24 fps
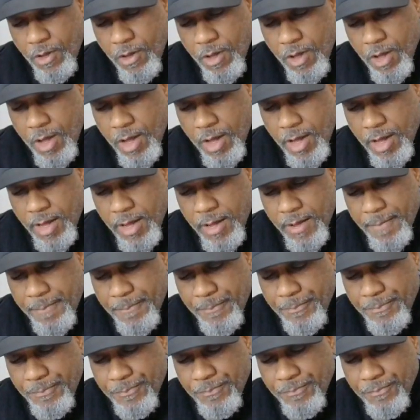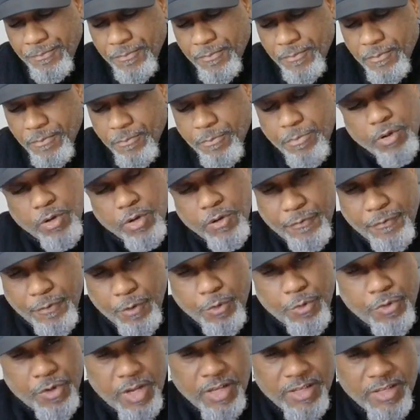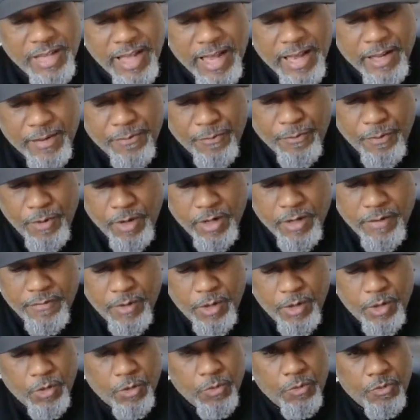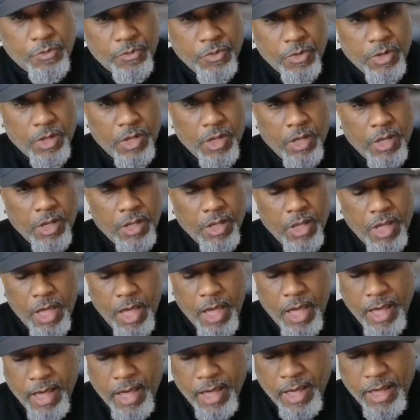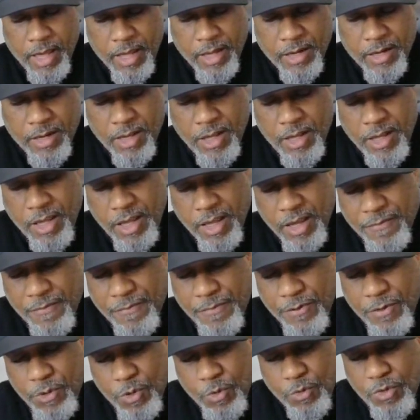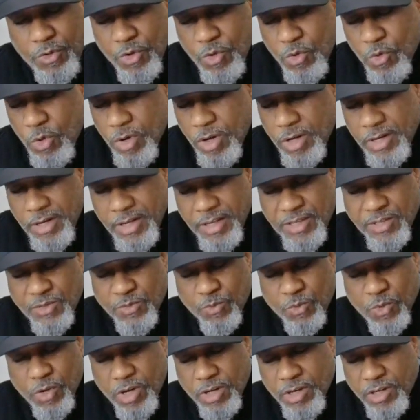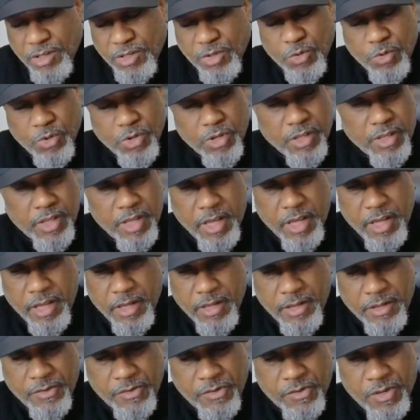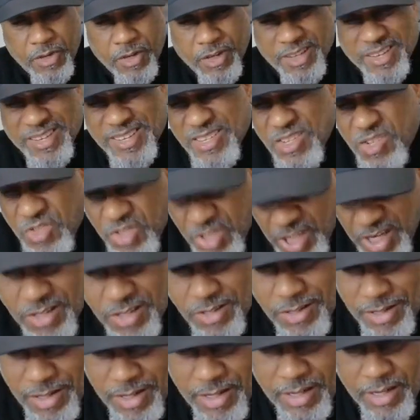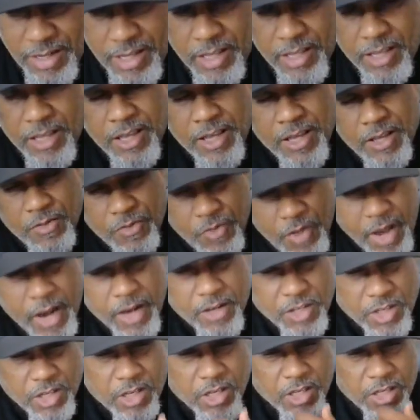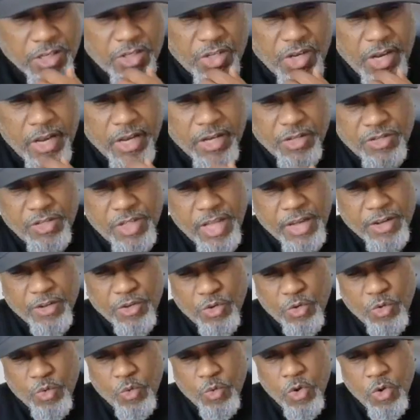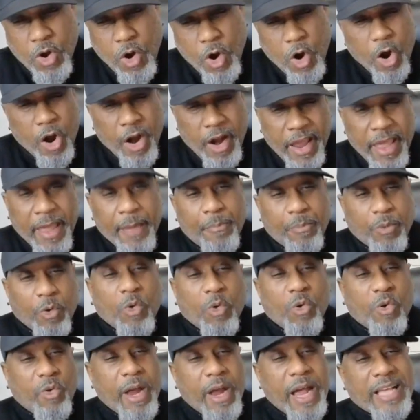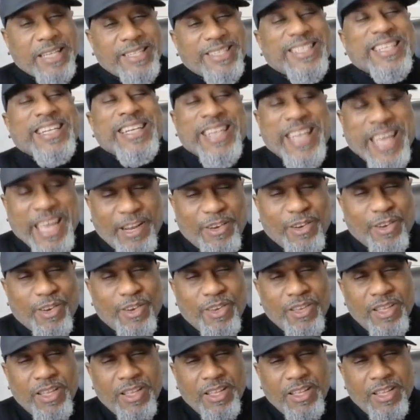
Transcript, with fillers: put a few things out in front of you, and if you do at least one or two of these consistently, there's a good chance that you are a procrastinator.